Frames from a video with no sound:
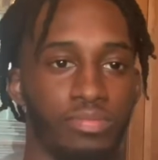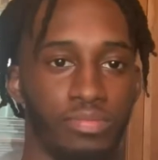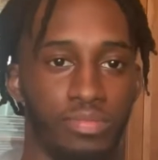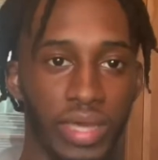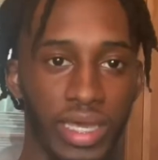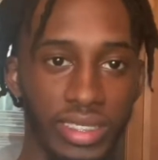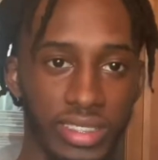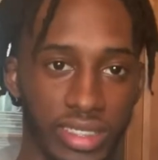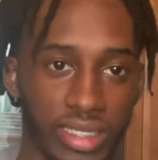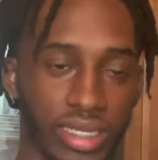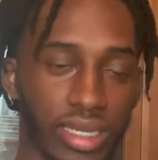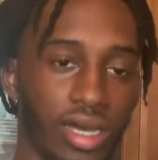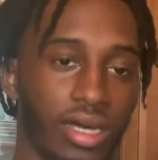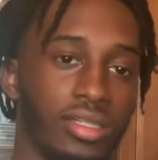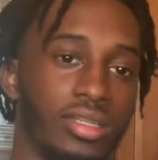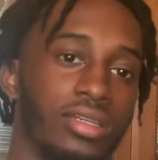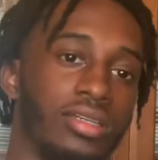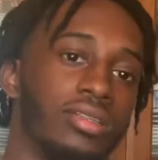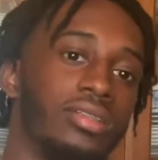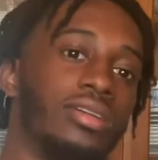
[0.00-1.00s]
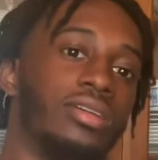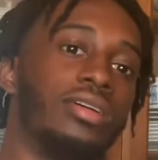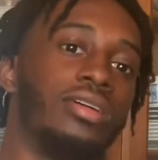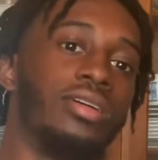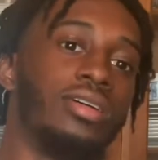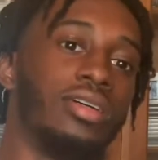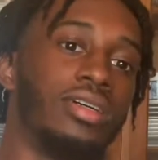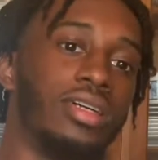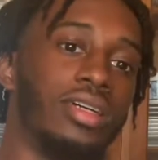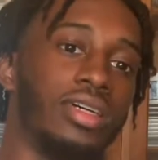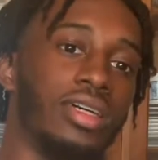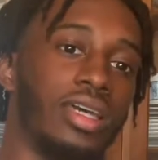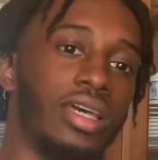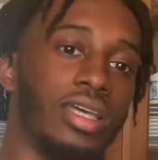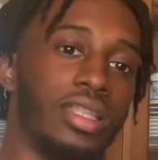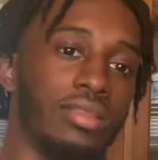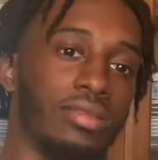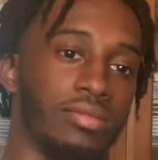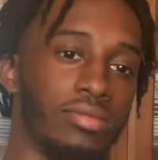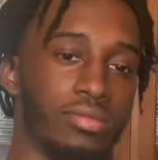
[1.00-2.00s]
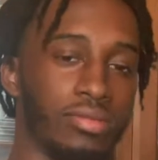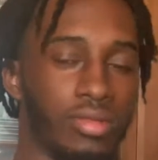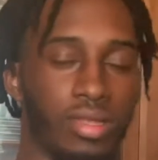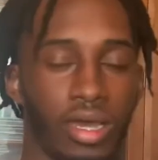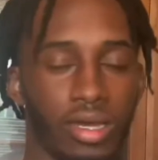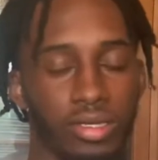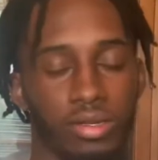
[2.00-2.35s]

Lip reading: basic colors, and nah,